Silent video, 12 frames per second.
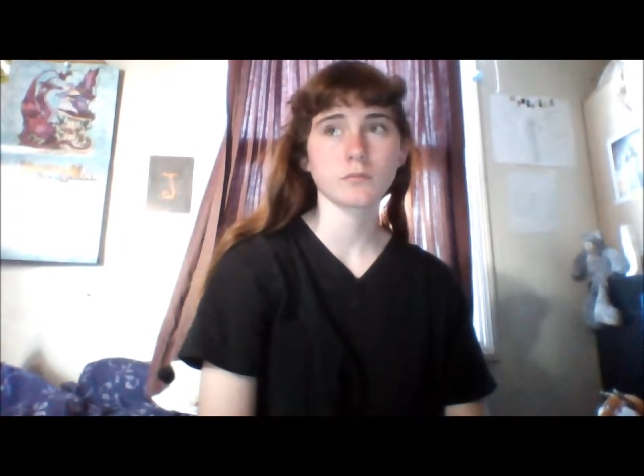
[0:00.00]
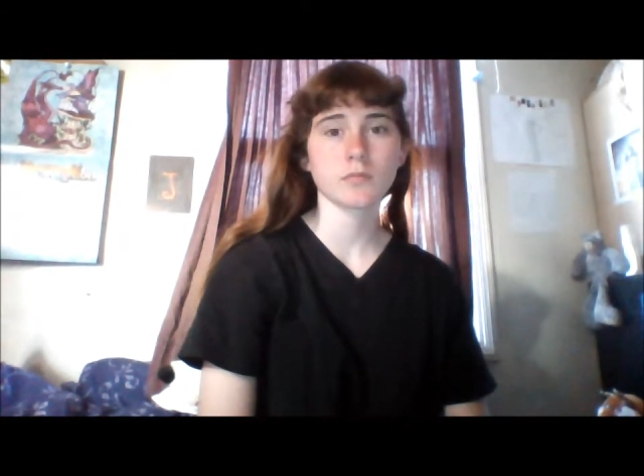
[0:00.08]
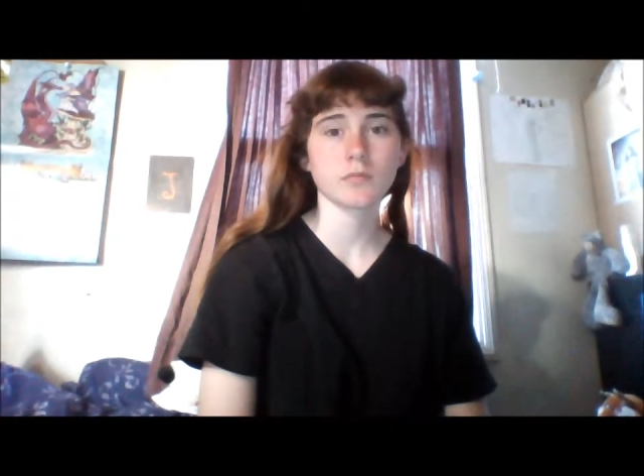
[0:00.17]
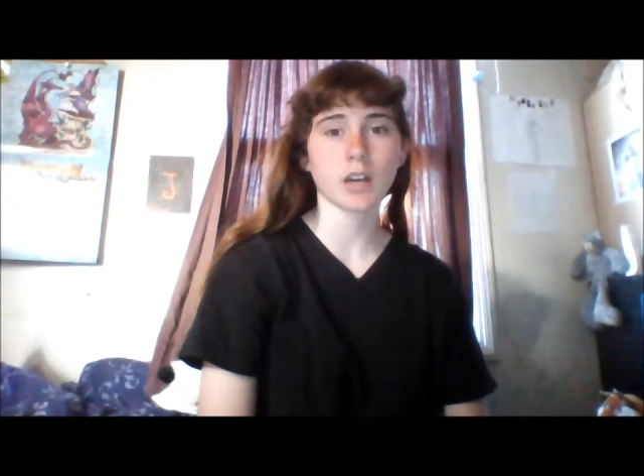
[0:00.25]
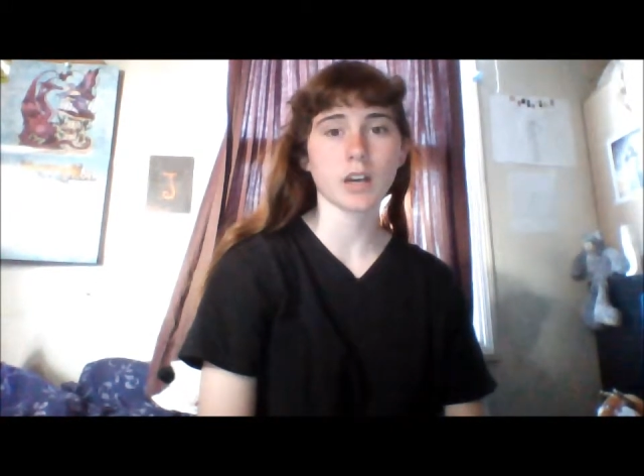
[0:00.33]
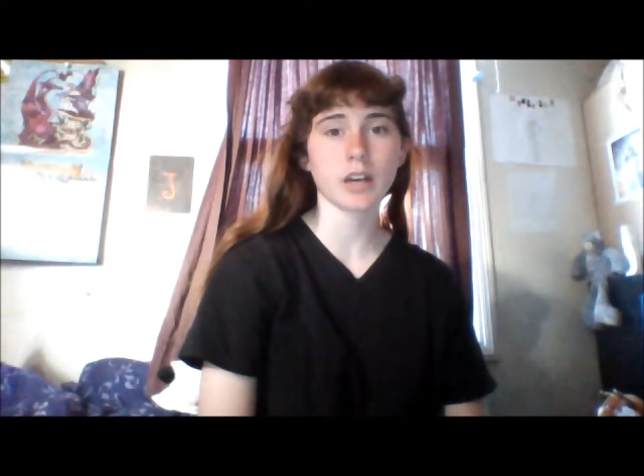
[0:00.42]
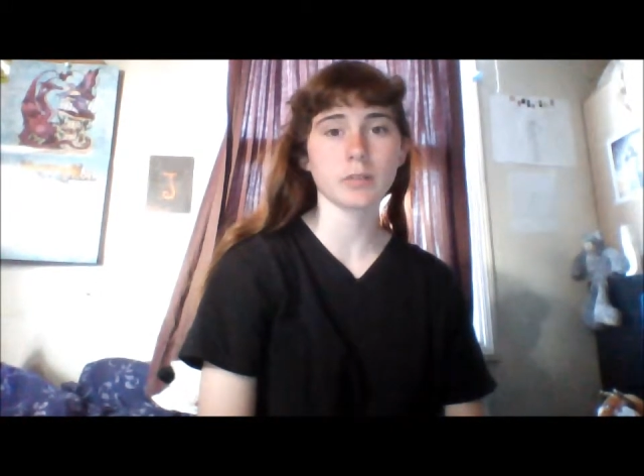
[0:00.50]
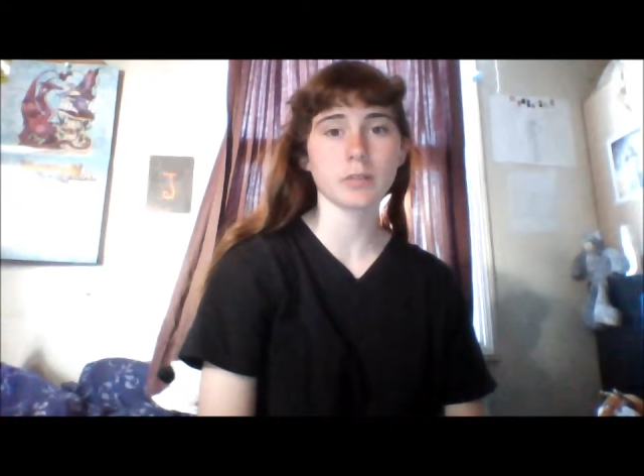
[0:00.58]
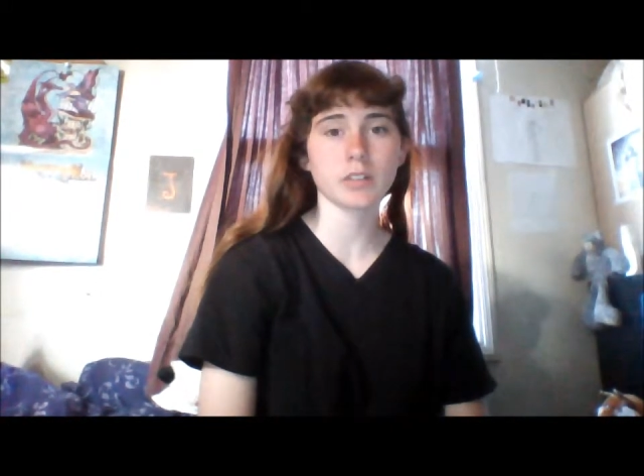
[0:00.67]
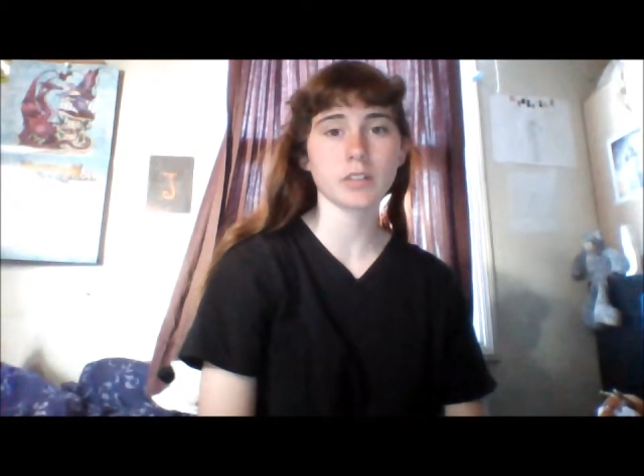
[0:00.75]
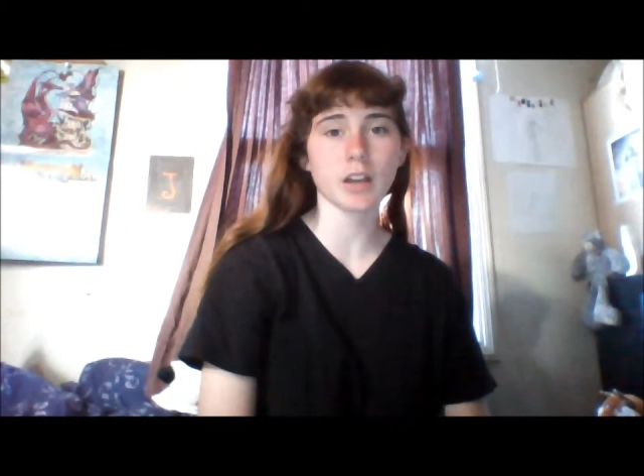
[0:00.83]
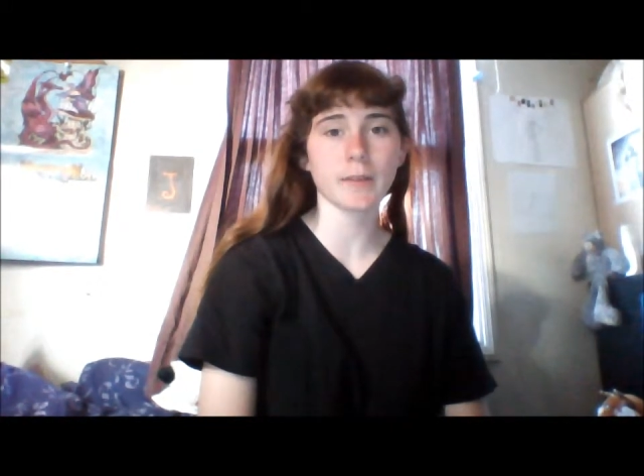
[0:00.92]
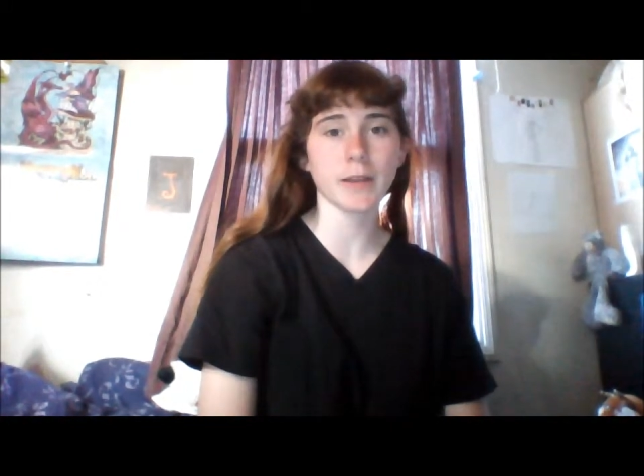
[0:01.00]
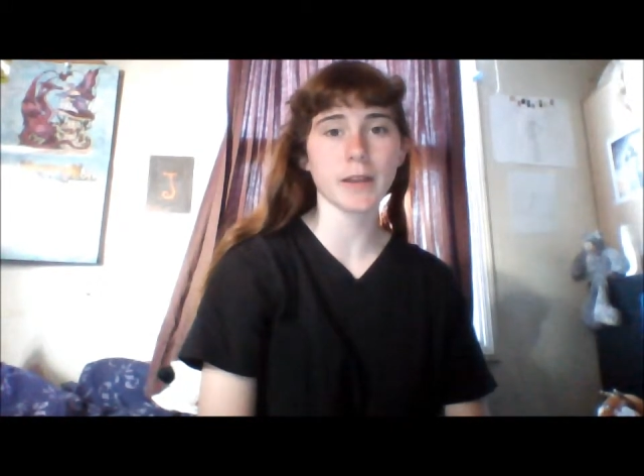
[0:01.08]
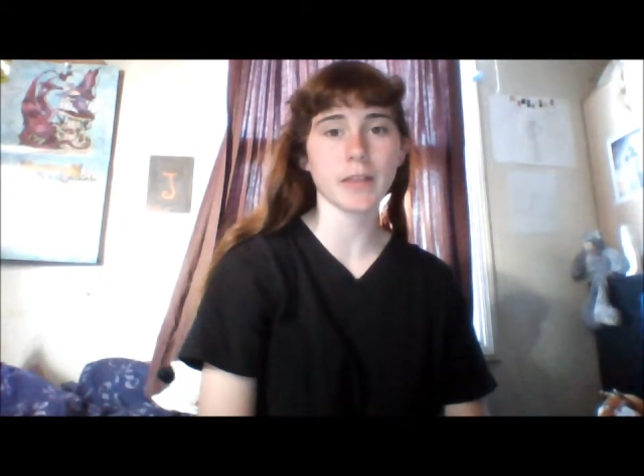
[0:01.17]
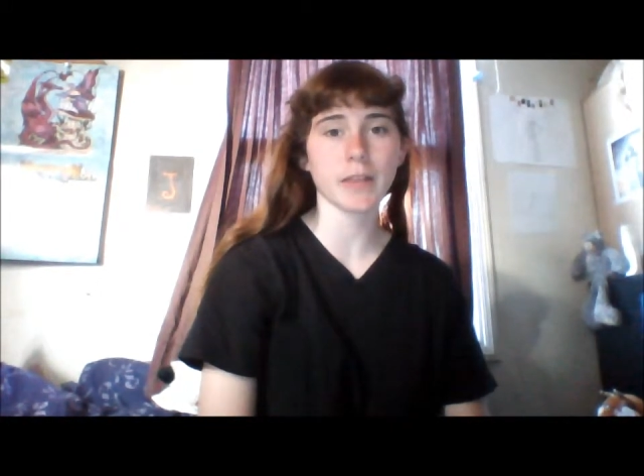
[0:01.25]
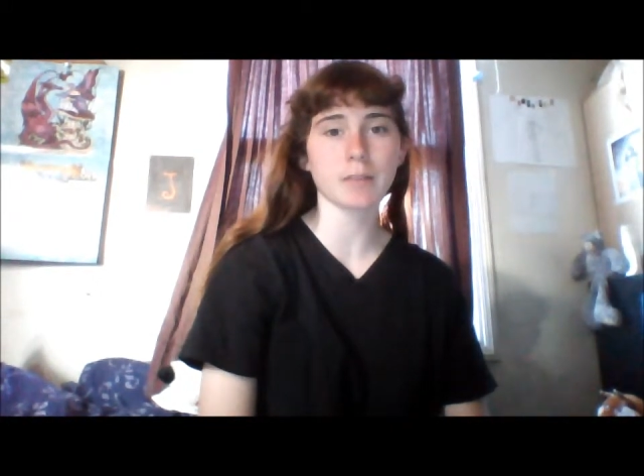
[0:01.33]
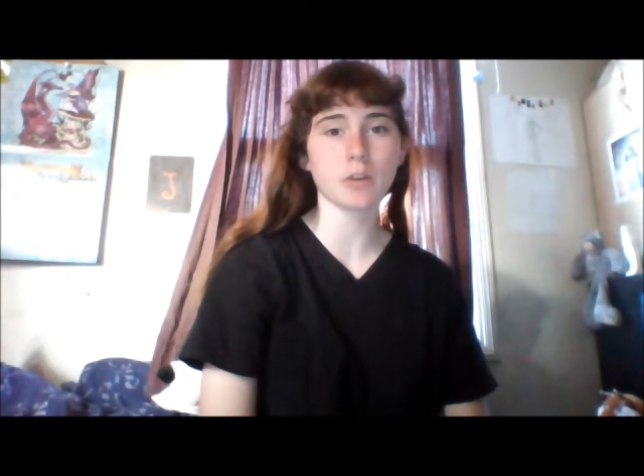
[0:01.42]
I would talk about
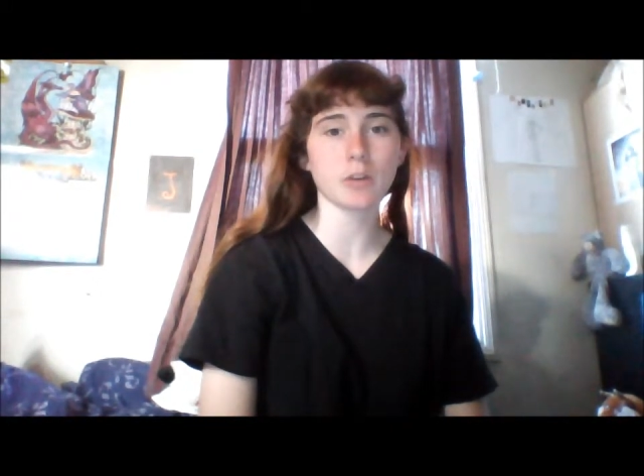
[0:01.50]
that more,